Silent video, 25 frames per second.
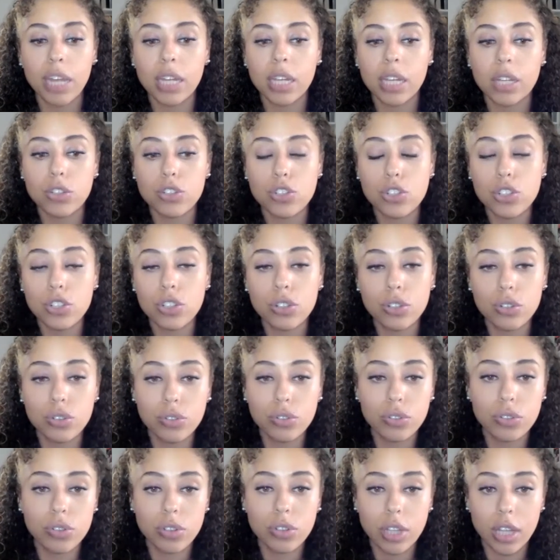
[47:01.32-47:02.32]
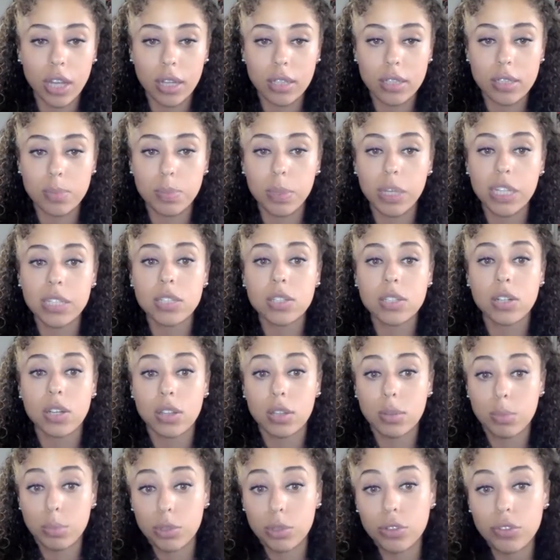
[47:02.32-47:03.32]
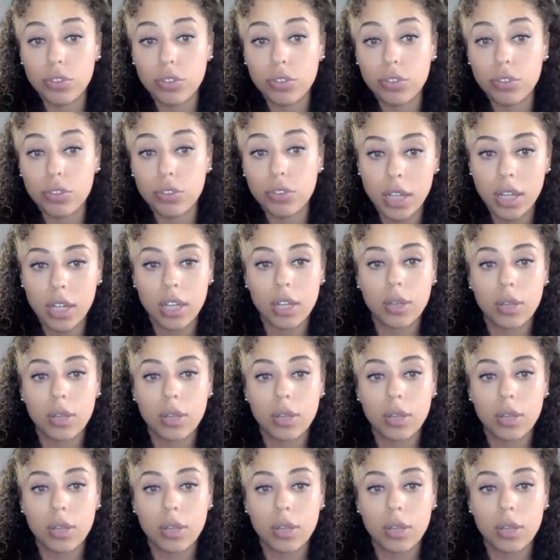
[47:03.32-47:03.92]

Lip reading: and June that's based on the movie.